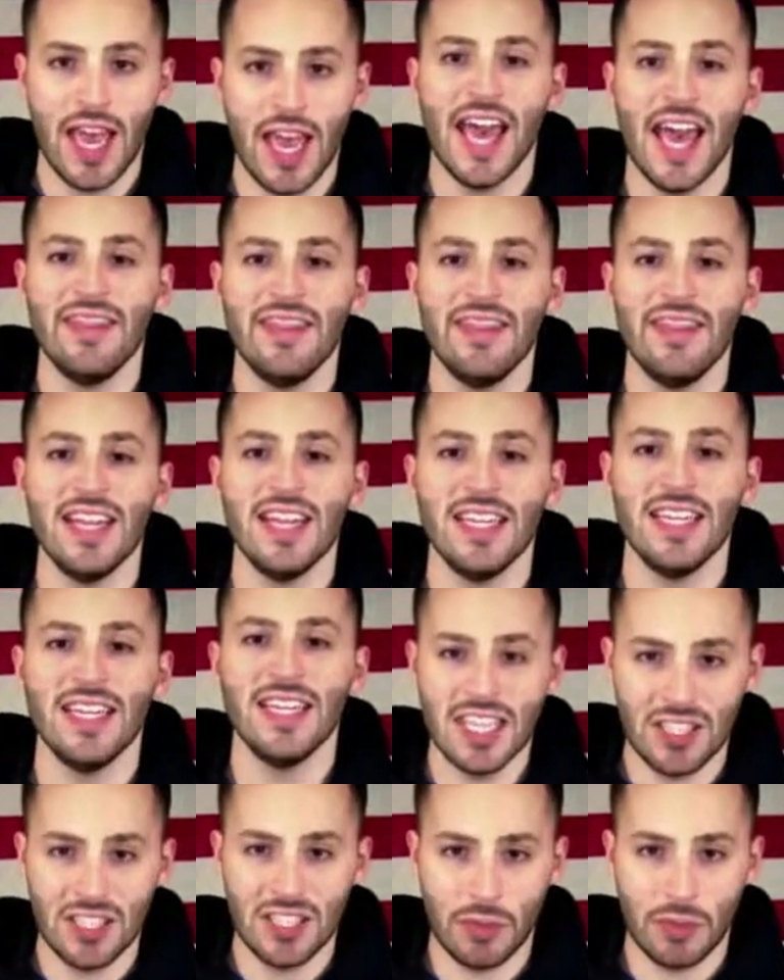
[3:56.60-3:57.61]
and they
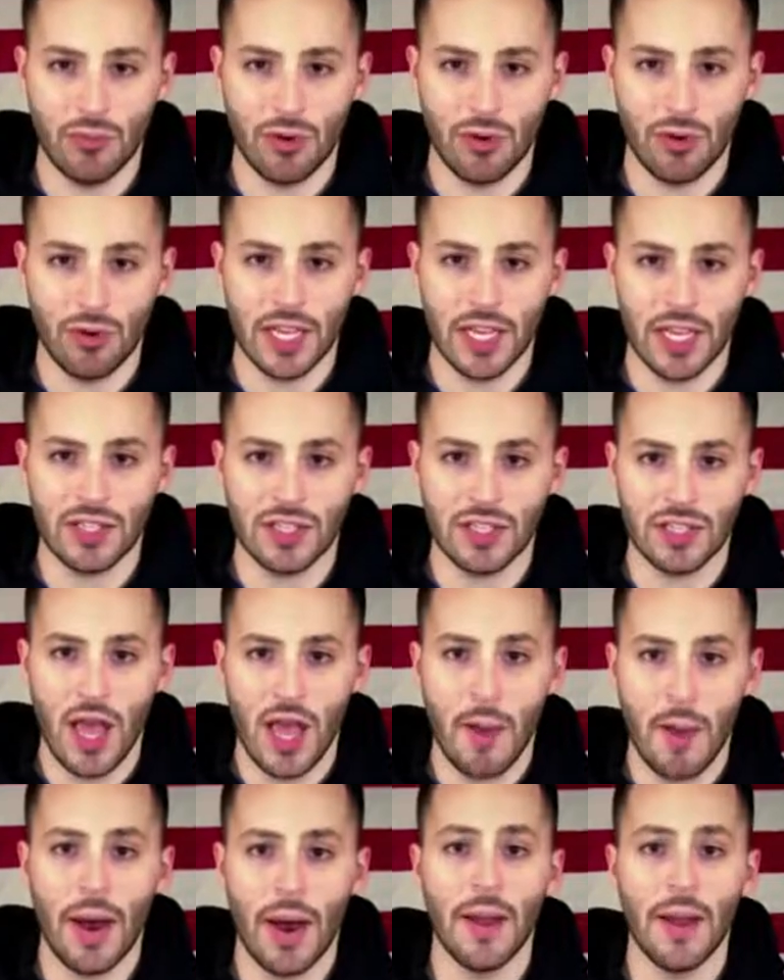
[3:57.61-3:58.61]
need to be raised
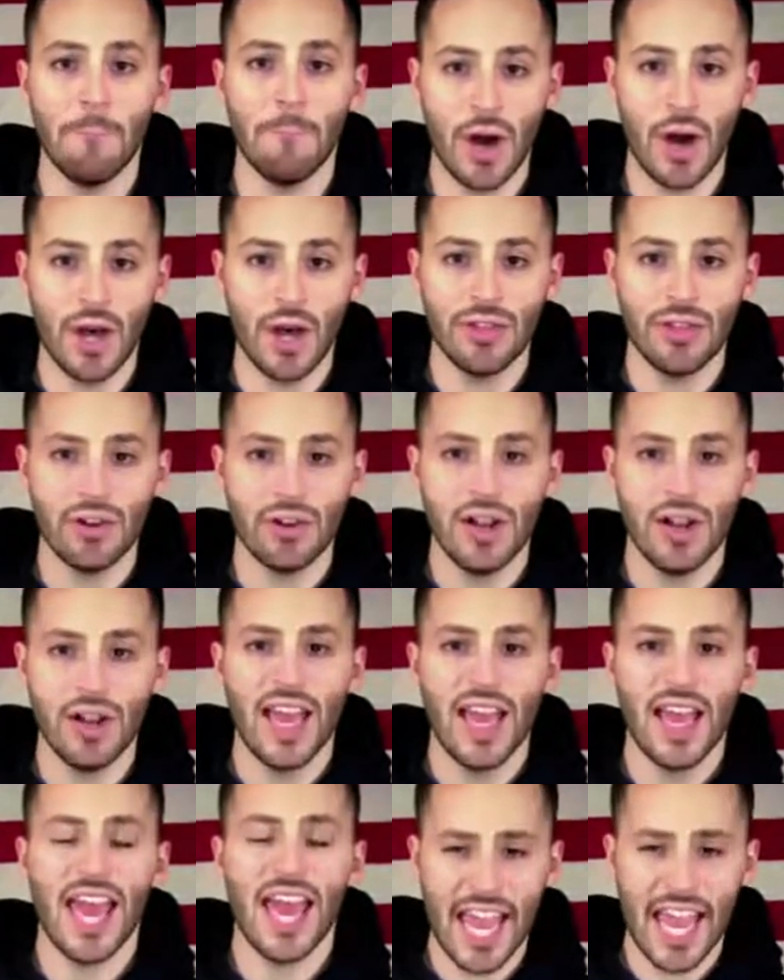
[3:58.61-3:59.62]
by a mother
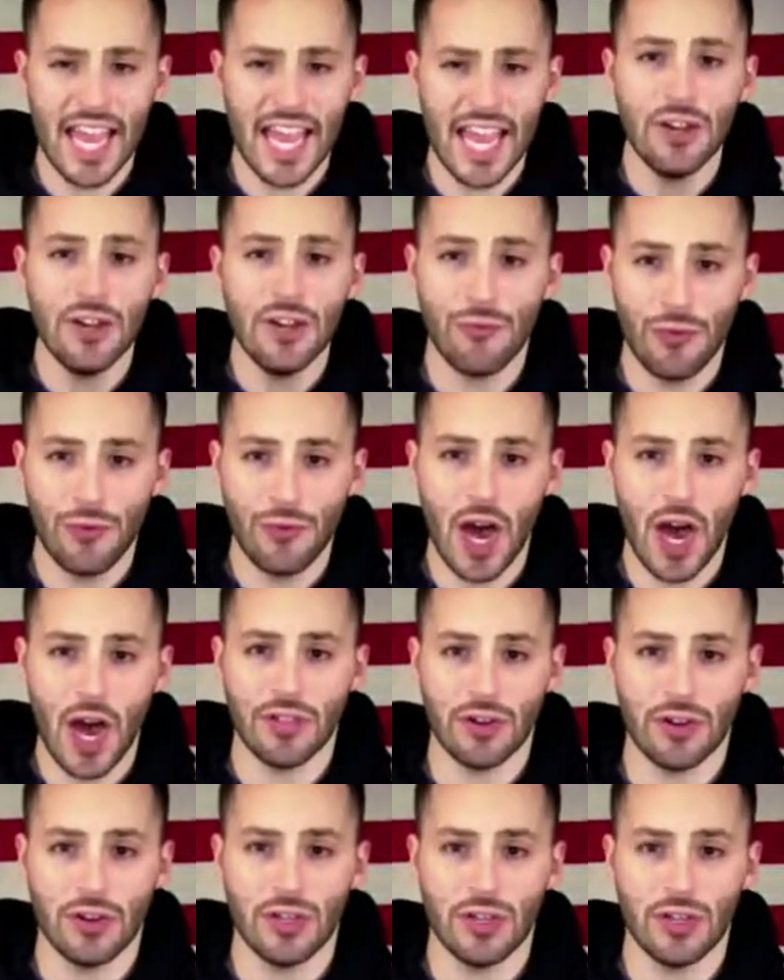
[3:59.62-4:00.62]
and a
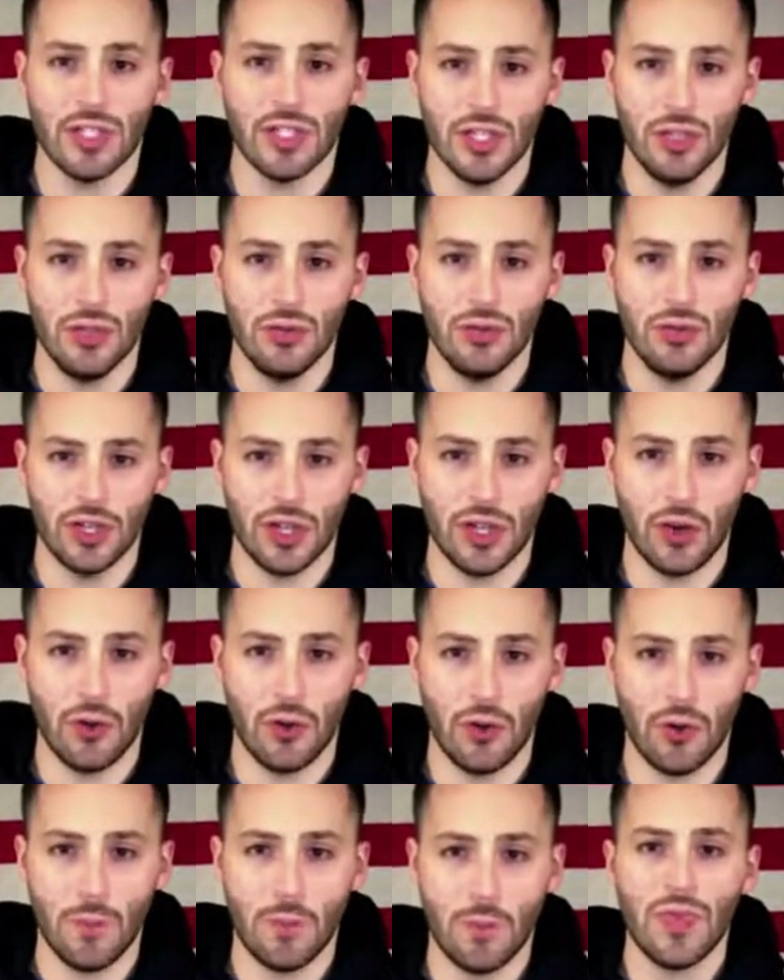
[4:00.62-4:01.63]
father to do so.
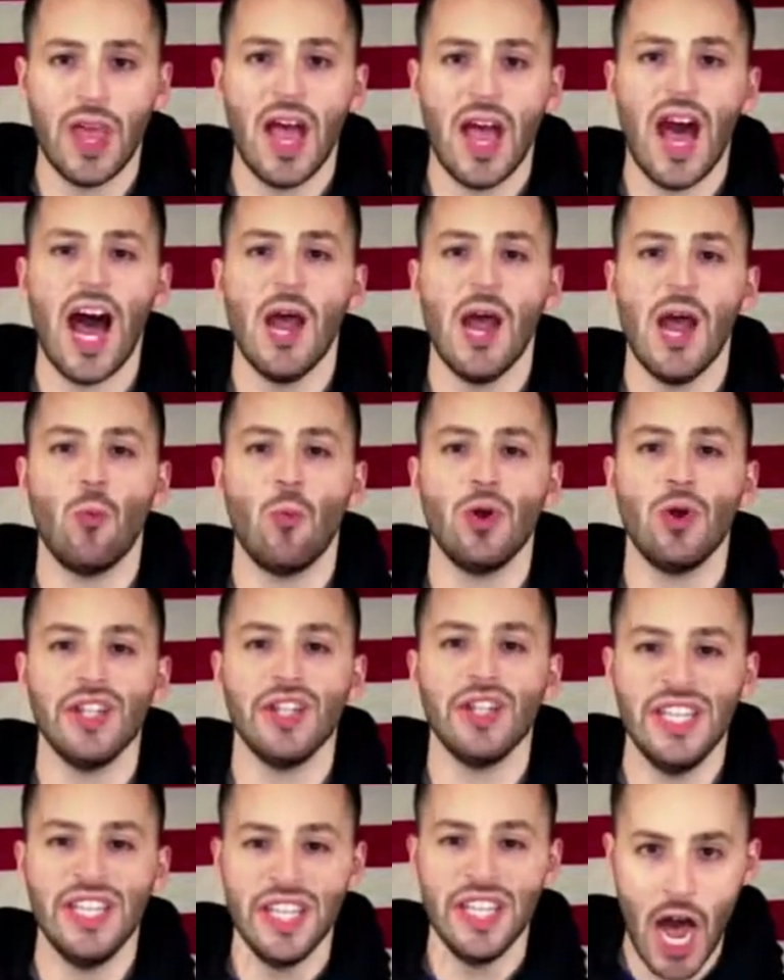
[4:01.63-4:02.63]
I
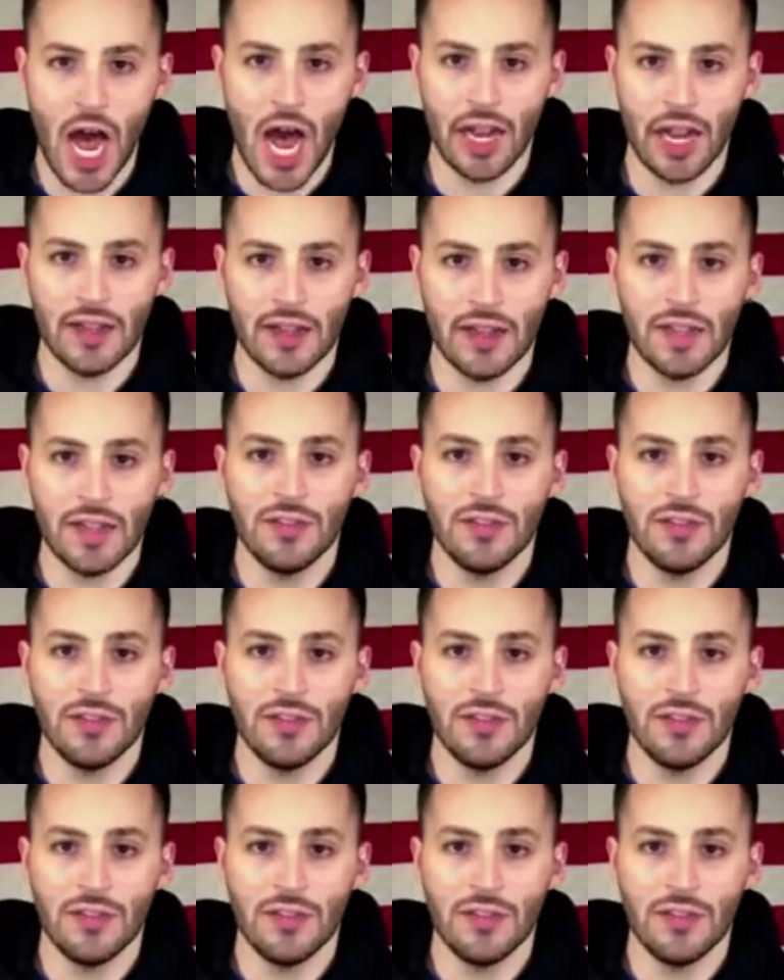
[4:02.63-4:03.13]
will not